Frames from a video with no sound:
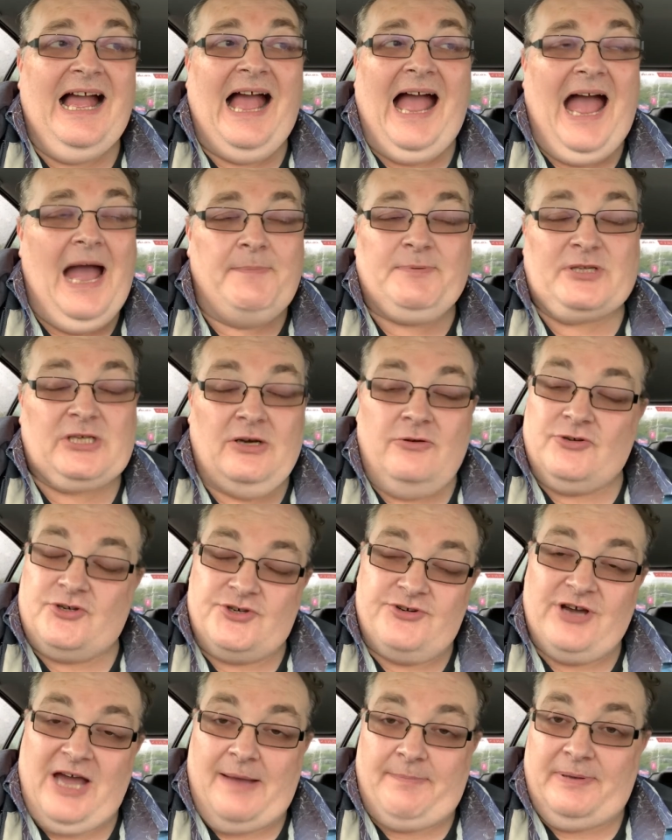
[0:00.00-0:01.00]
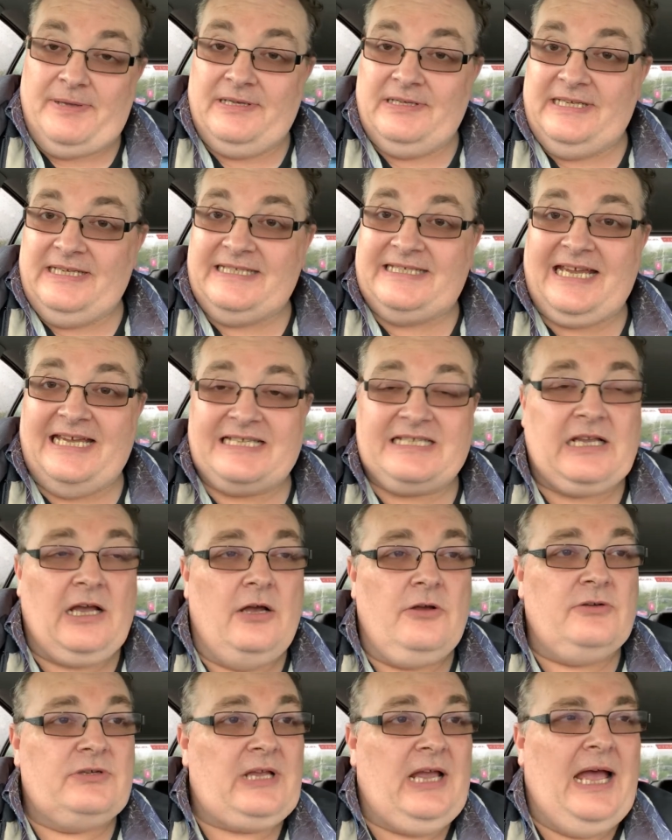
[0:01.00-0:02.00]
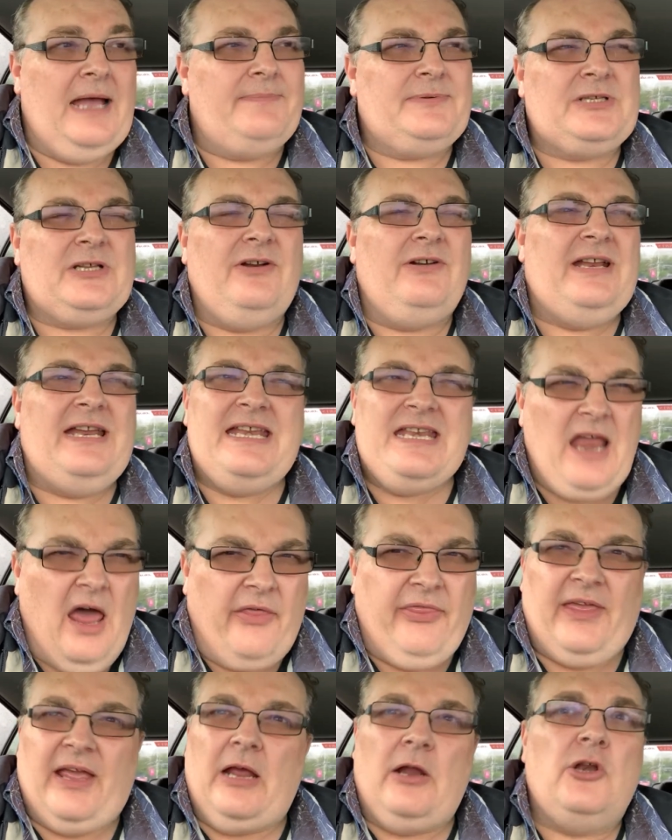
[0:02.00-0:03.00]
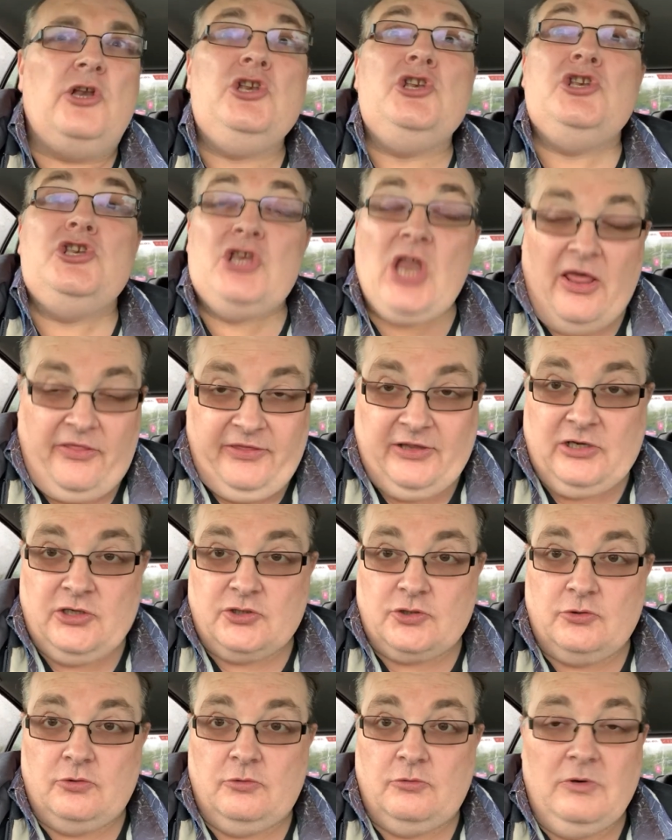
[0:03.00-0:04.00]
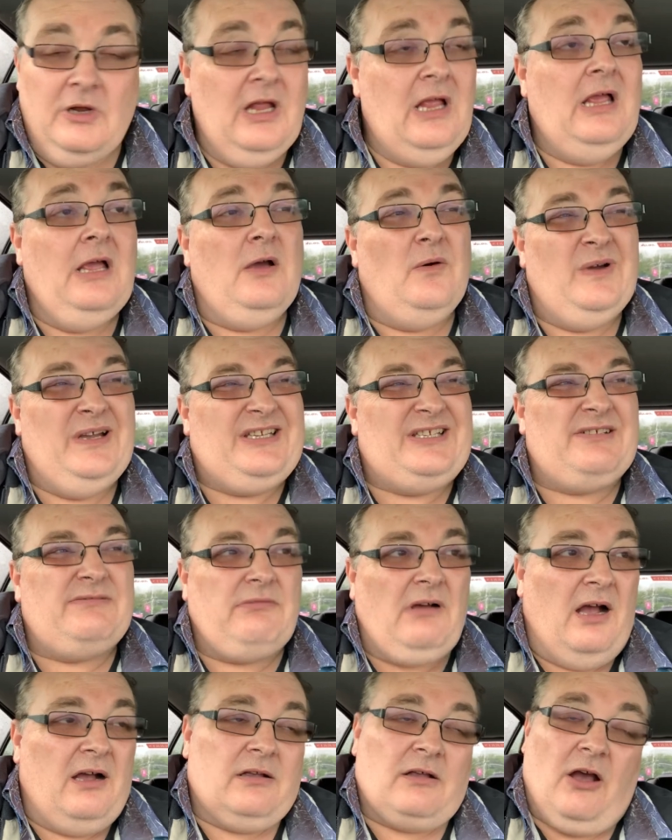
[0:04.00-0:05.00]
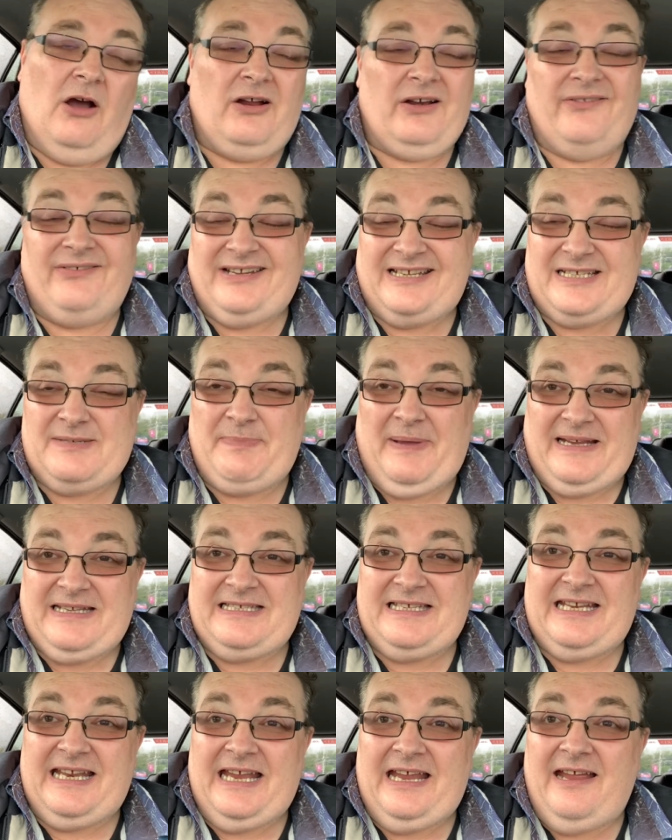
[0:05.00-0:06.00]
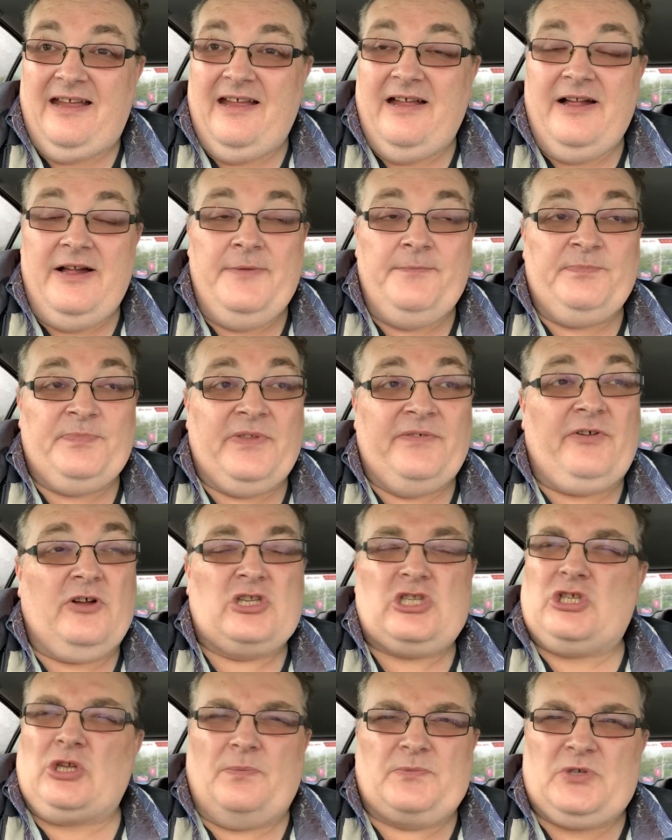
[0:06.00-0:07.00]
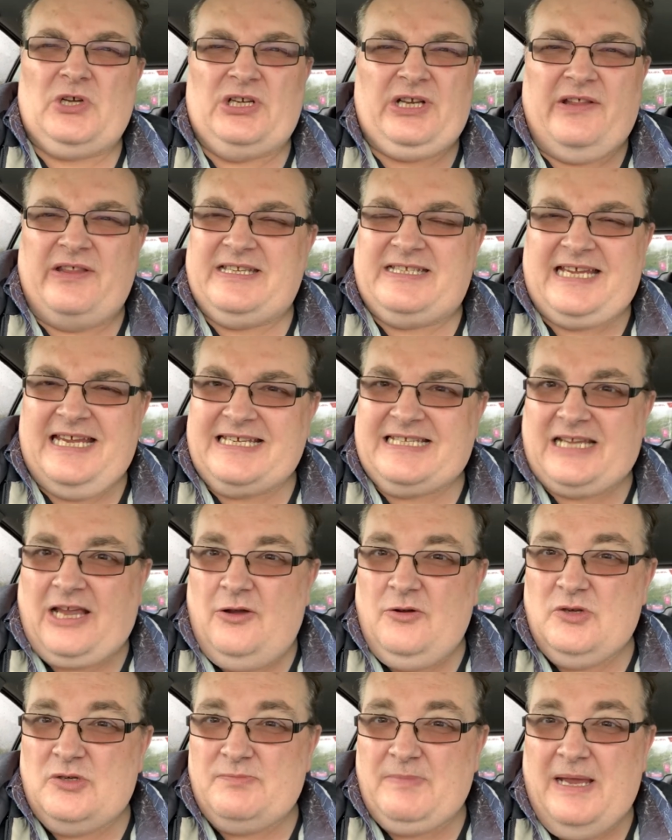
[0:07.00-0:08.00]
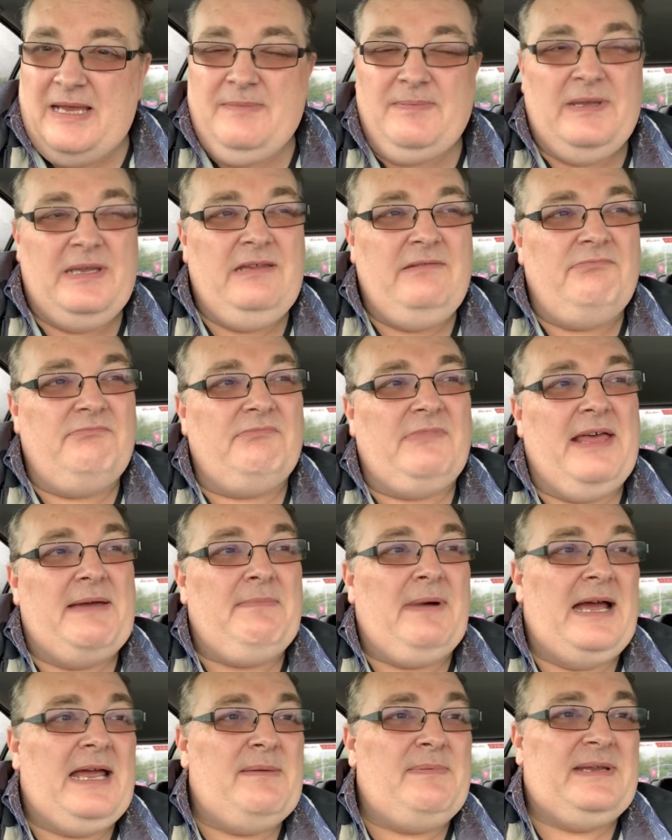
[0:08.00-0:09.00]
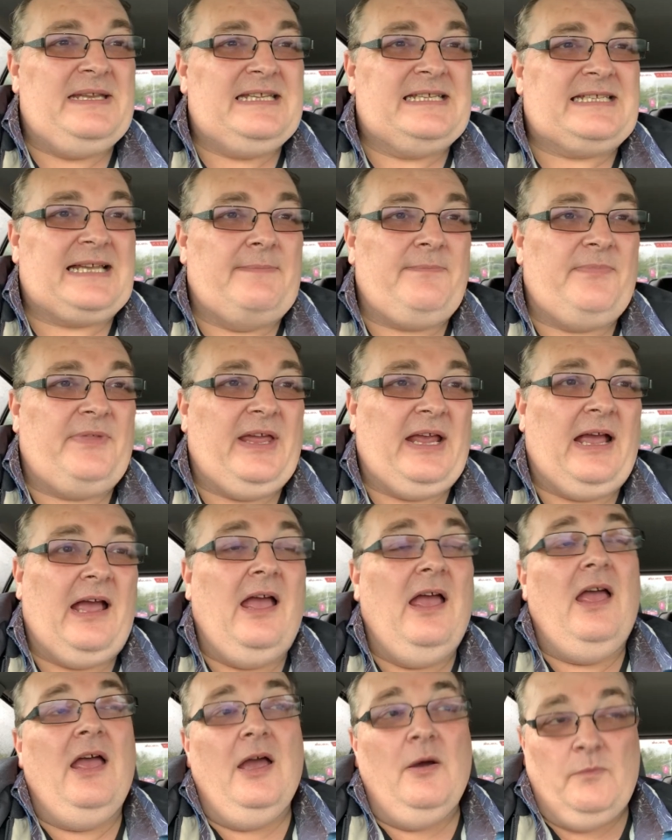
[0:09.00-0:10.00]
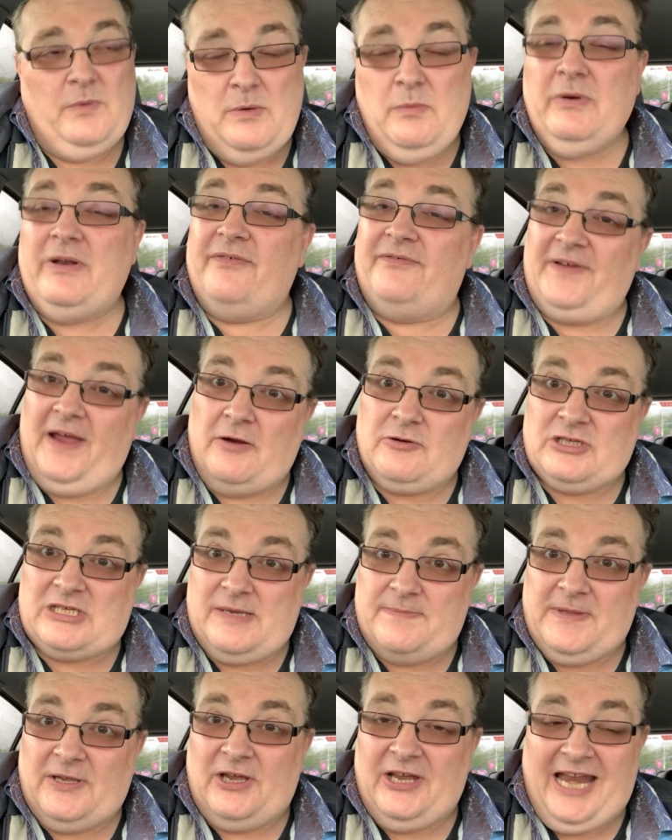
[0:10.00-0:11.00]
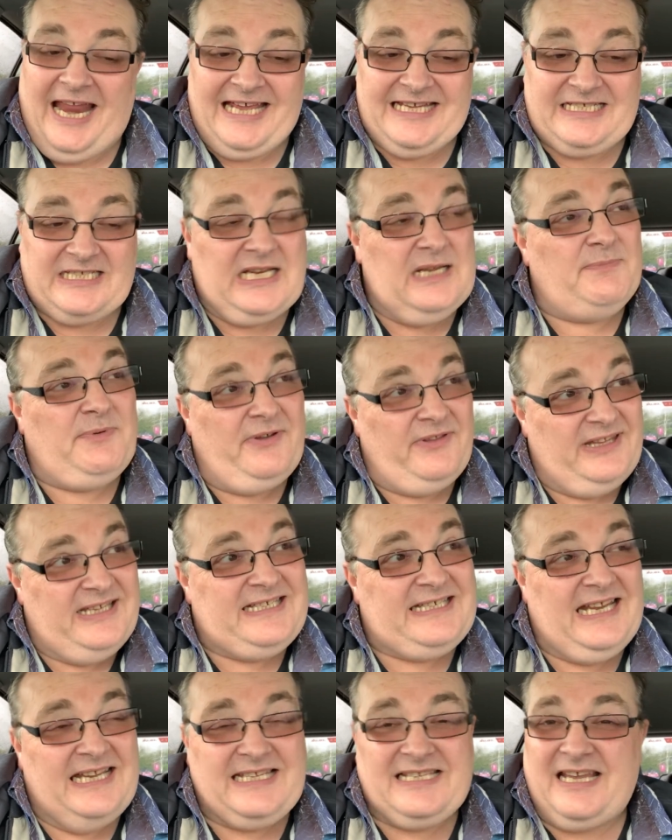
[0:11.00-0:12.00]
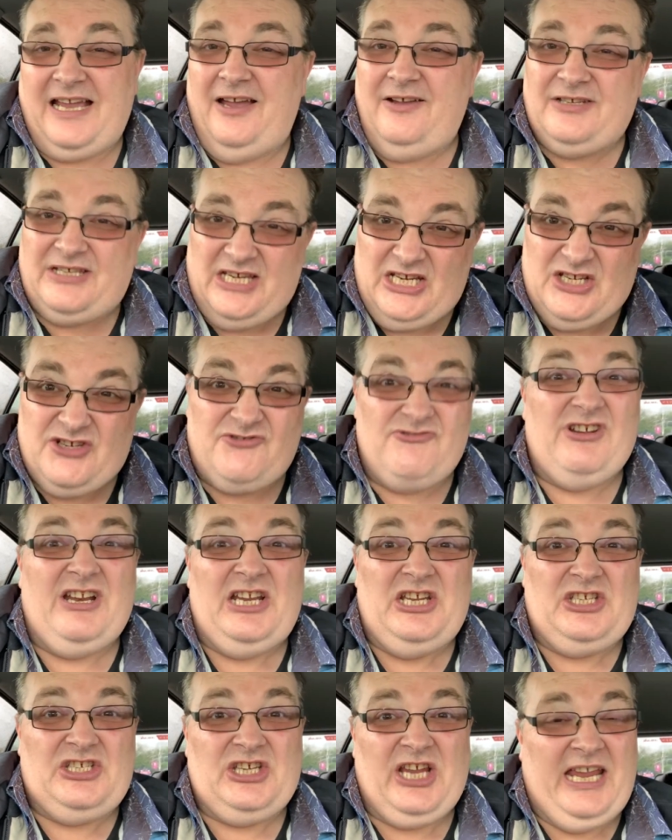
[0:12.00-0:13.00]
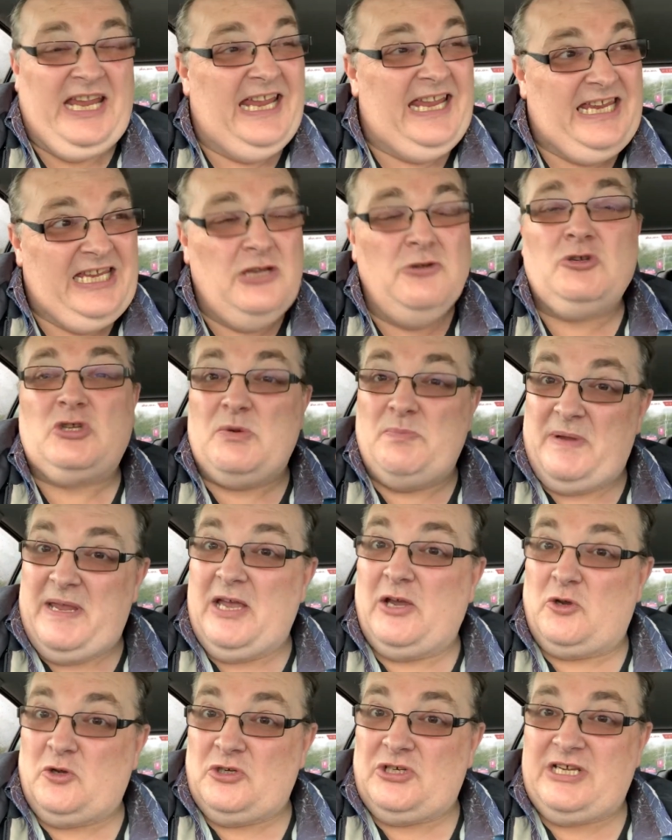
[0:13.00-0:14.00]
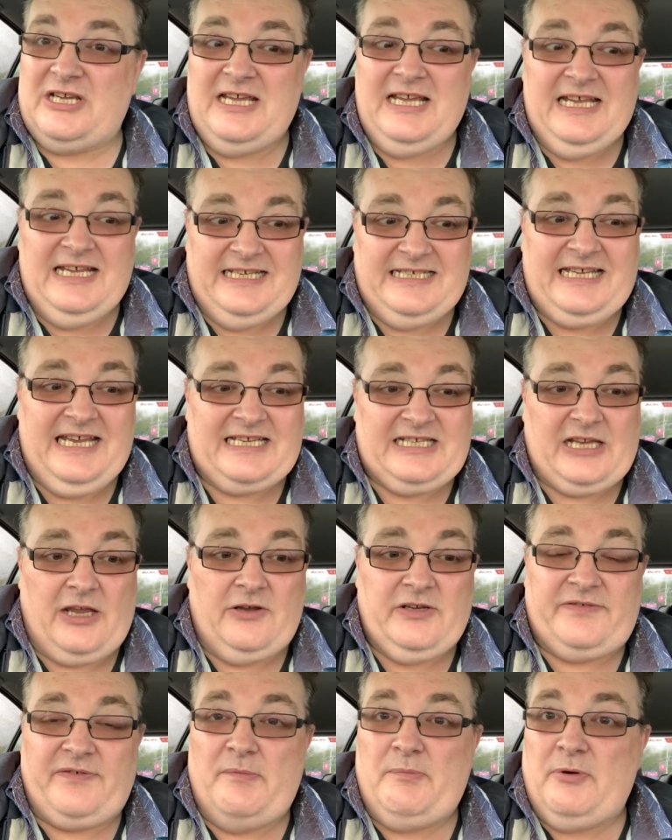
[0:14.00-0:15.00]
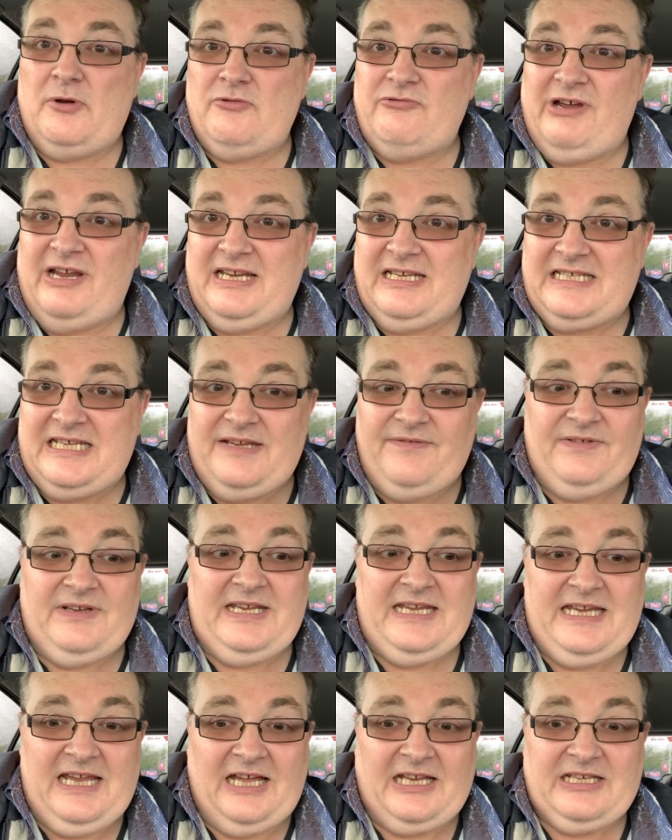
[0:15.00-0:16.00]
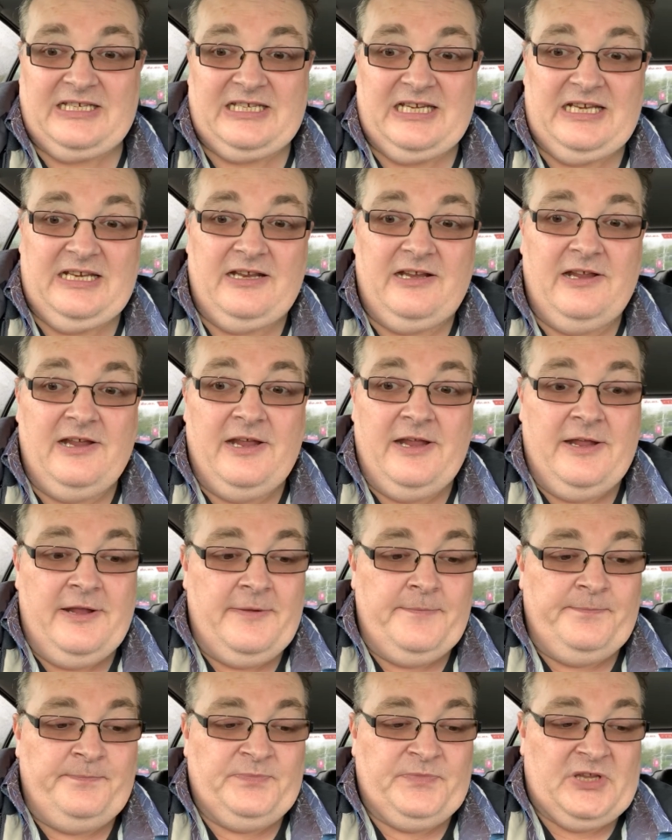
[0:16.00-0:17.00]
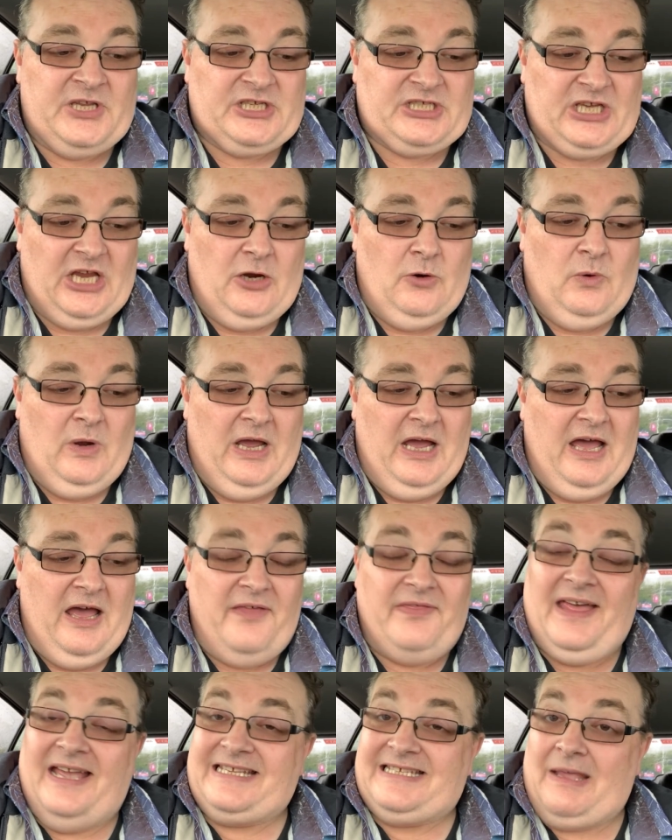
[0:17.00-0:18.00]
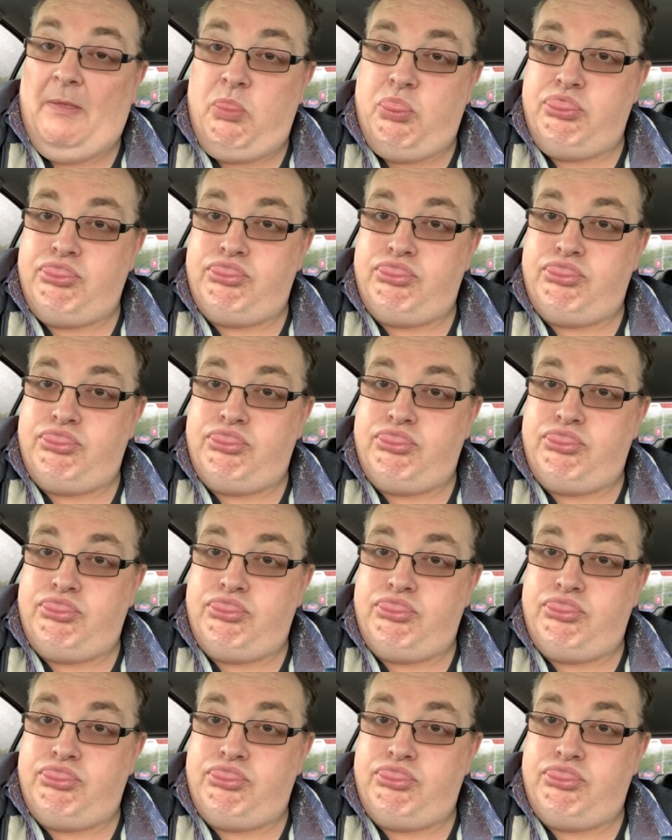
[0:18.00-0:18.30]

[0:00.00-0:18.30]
absolute crap in Tesco's, absolutely nothing at all, which I kind of expected it. If I'd stopped at another Tesco's, maybe there may have been something. We would have found something in Asda, but this Tesco's, it's really shit. It used to be a good Tesco's for Blu-ray and DVD hunting. So that's a...